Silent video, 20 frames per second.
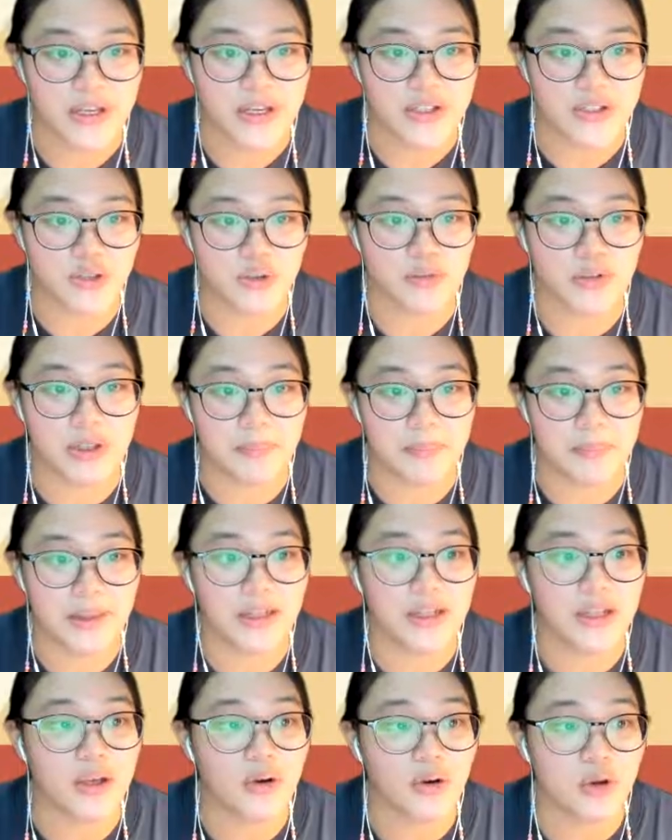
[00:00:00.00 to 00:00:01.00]
So
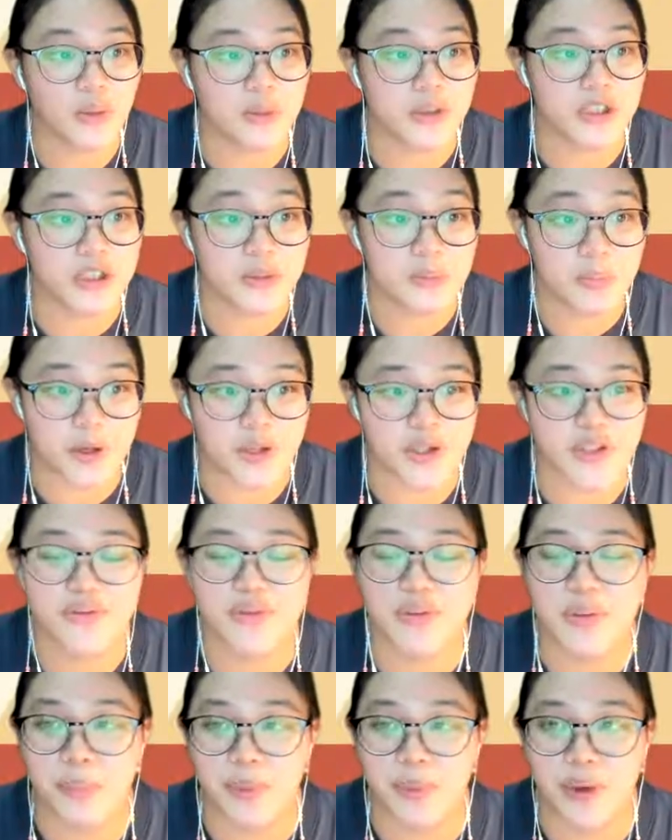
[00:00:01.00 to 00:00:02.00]
depending on which parts of
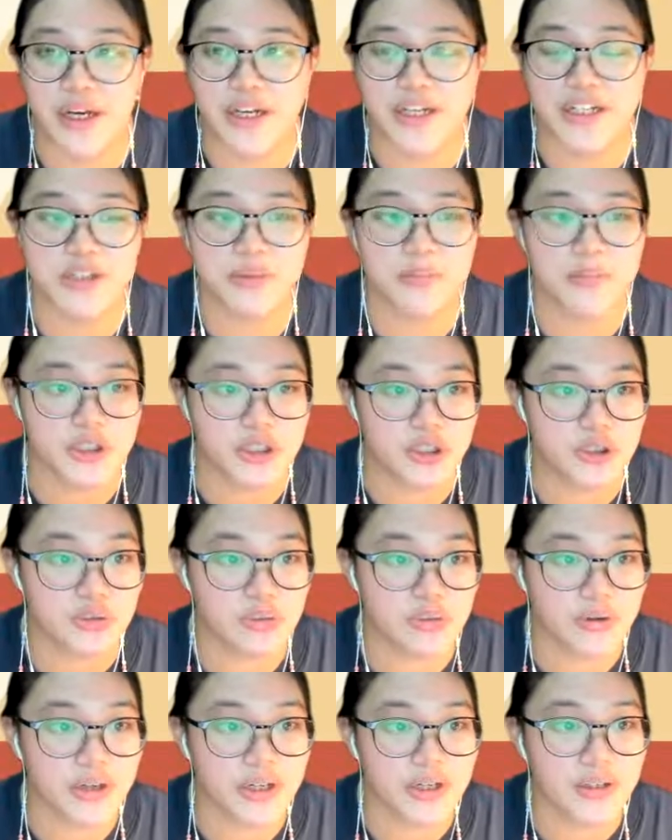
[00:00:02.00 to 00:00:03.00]
the brain is
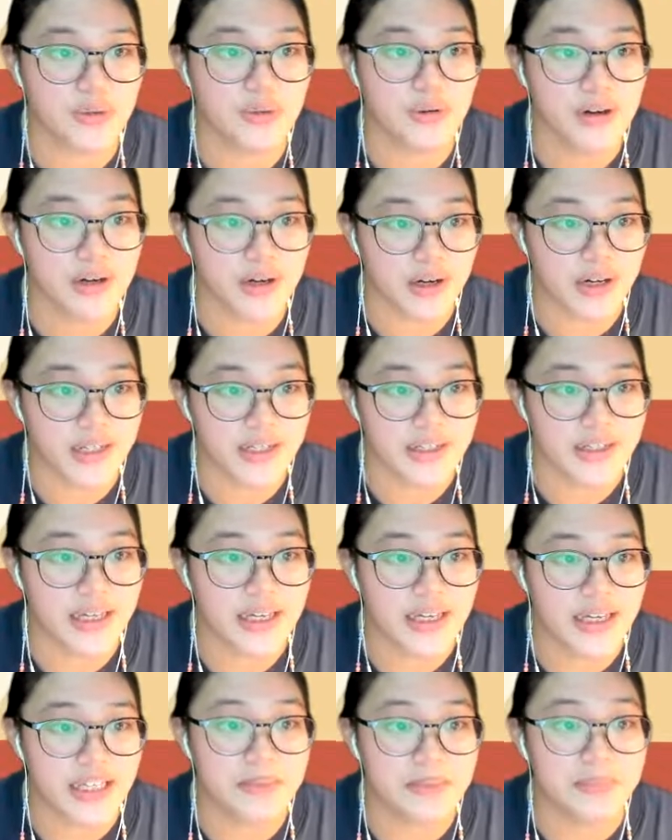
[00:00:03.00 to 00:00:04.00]
matured or not,
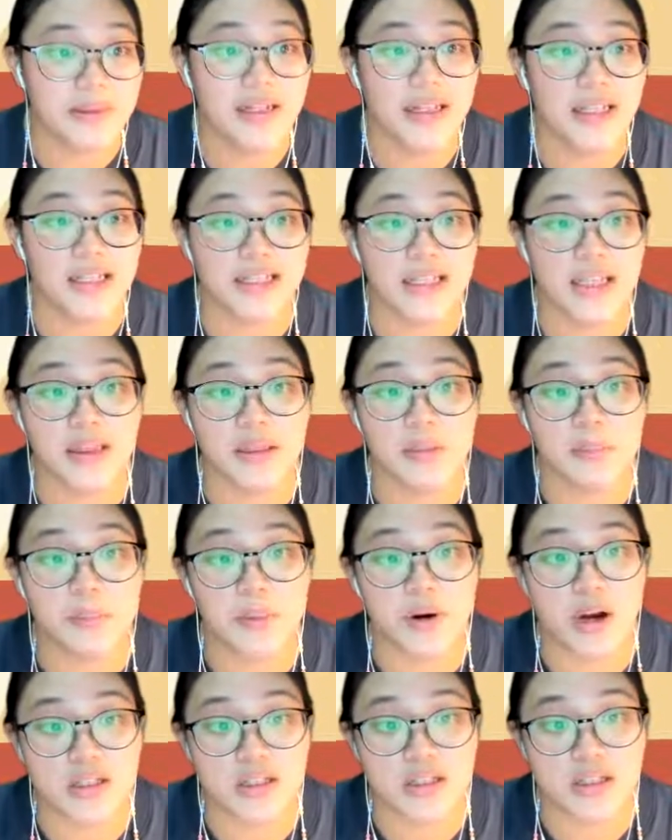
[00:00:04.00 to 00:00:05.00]
it may dictate the
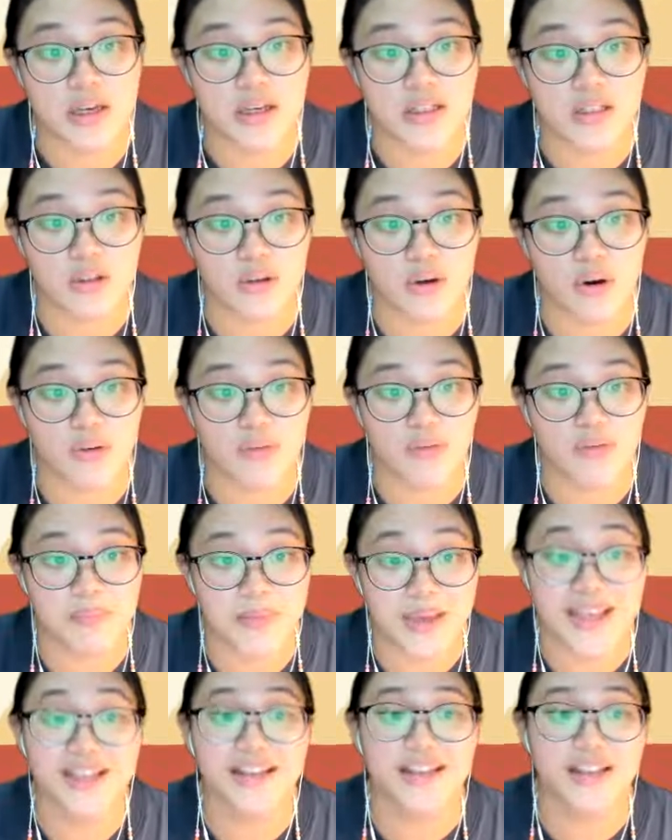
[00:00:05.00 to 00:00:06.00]
process of
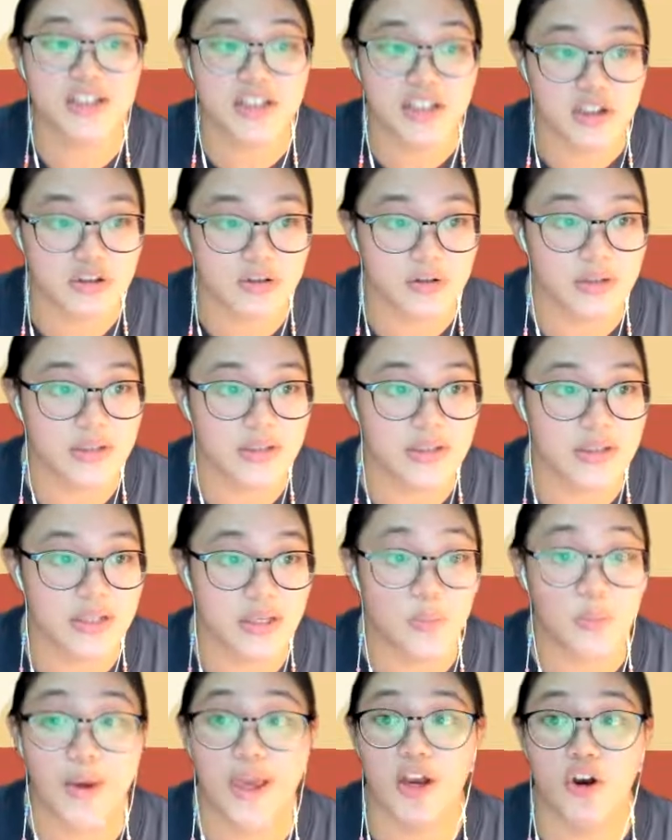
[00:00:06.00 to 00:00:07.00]
making decisions
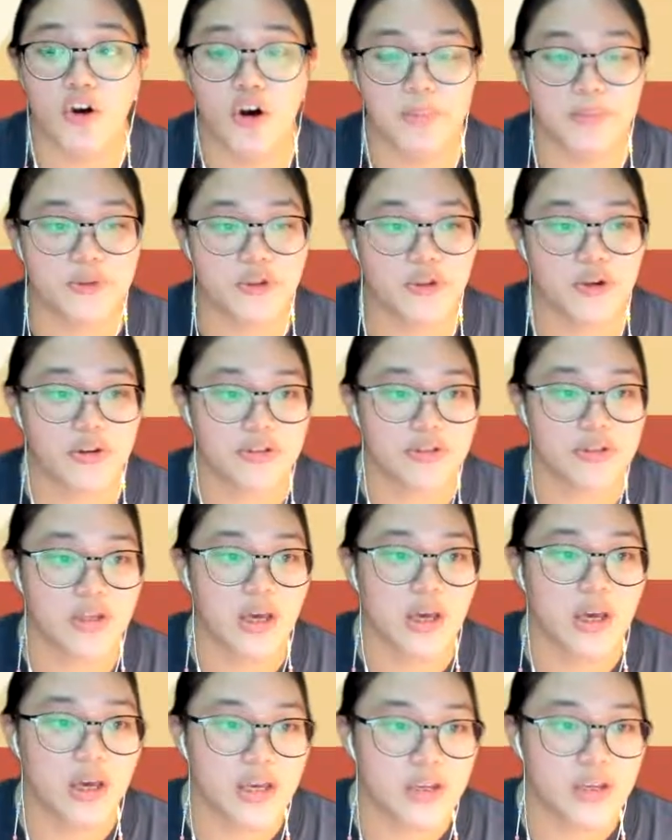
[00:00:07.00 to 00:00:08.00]
and weighing options.
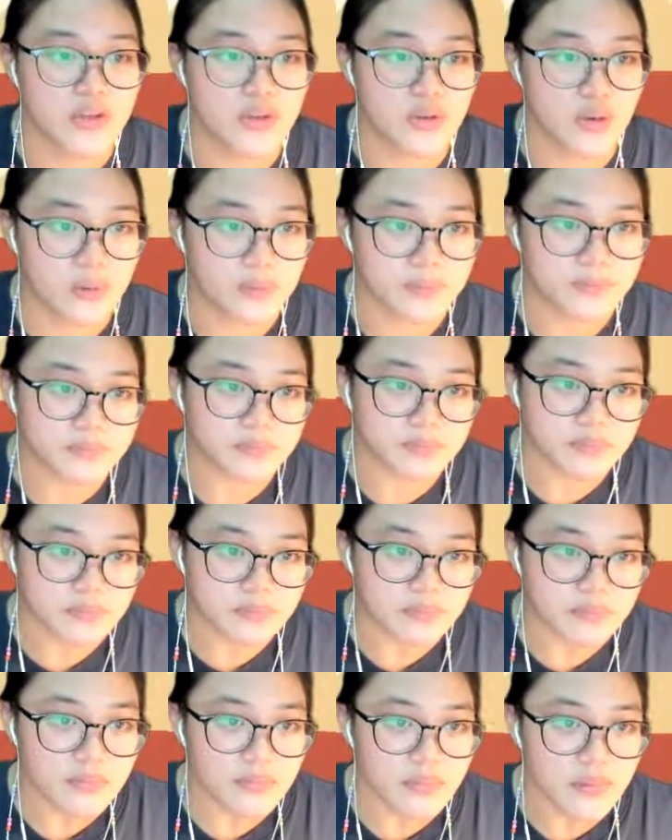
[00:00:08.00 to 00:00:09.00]
So
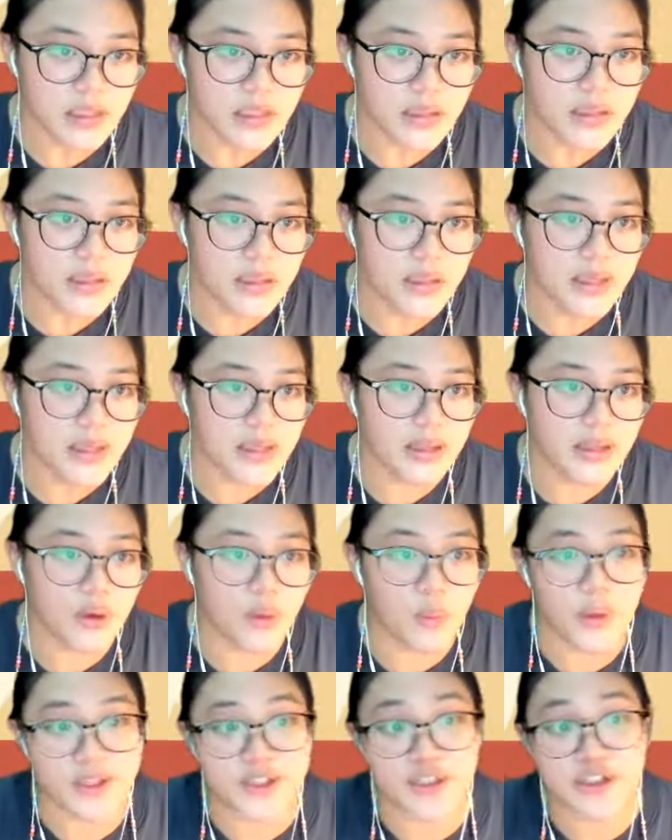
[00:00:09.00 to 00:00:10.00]
the
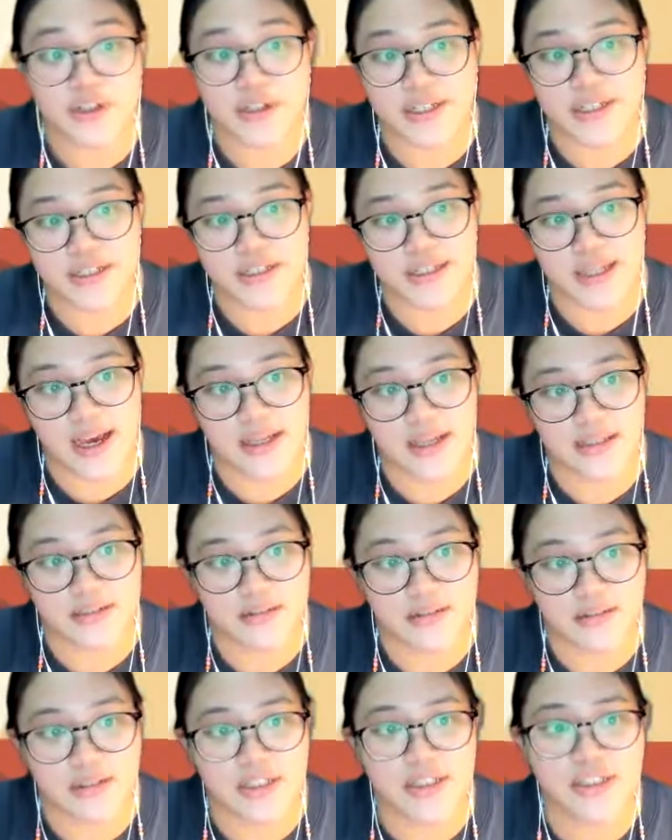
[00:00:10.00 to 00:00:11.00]
question is that,
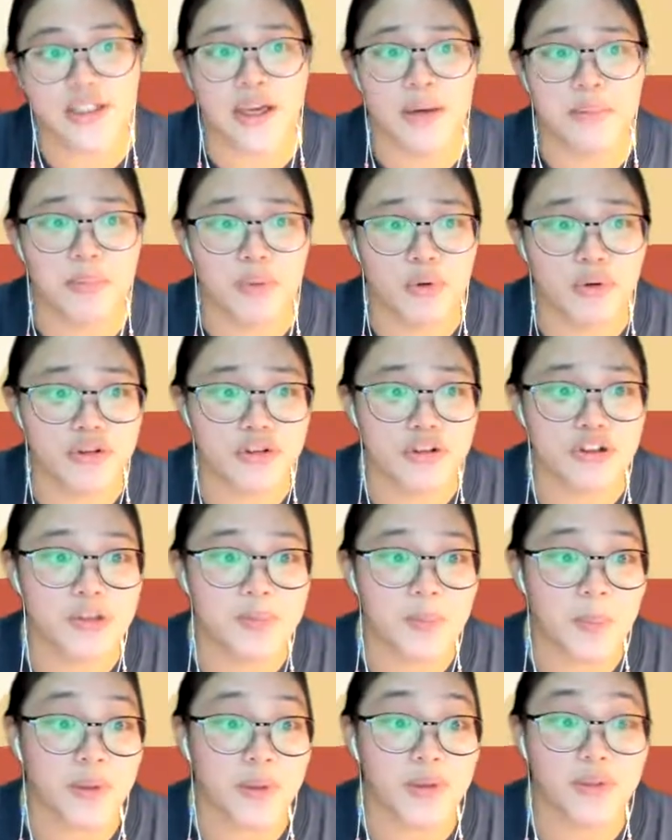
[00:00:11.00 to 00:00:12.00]
is the emotions
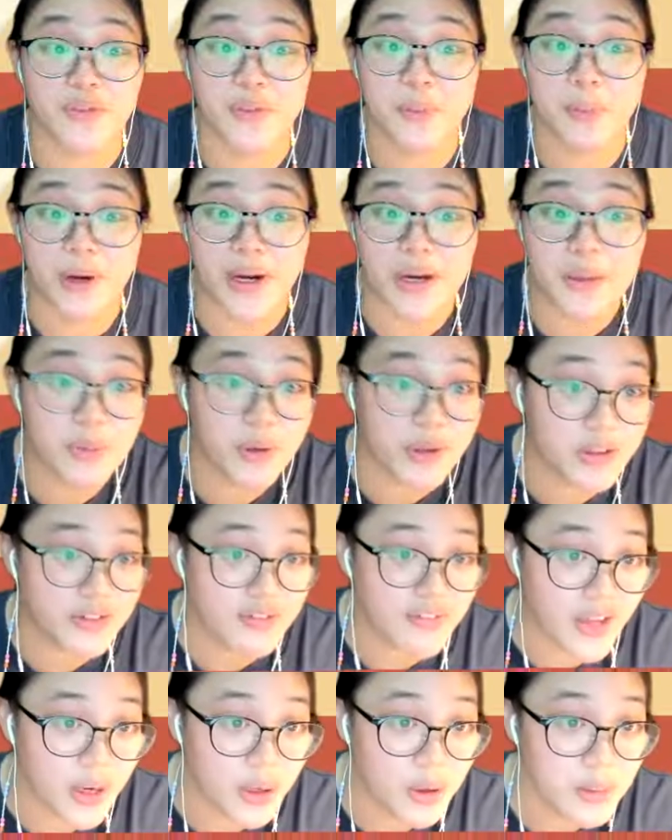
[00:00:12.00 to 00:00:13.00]
part of the brain more
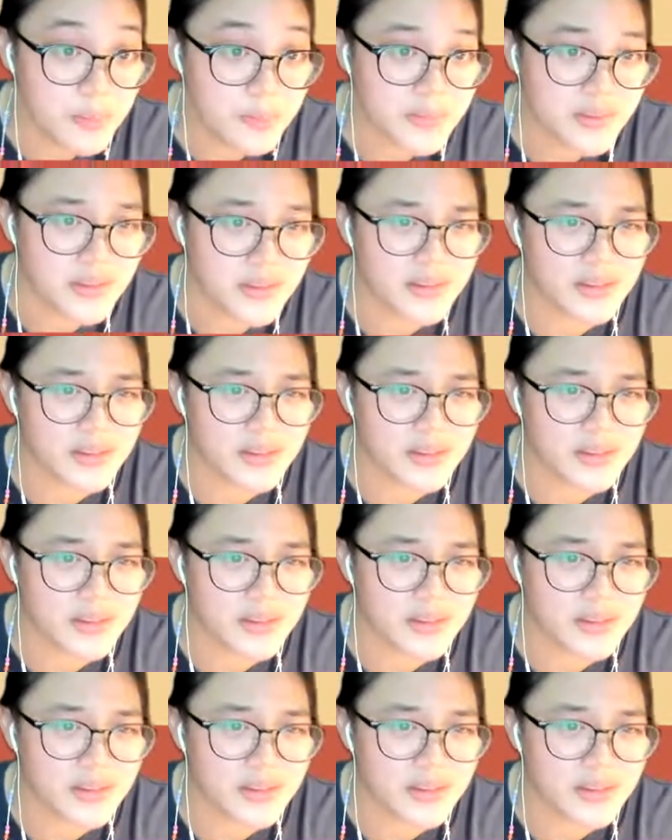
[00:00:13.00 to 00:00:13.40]
developed?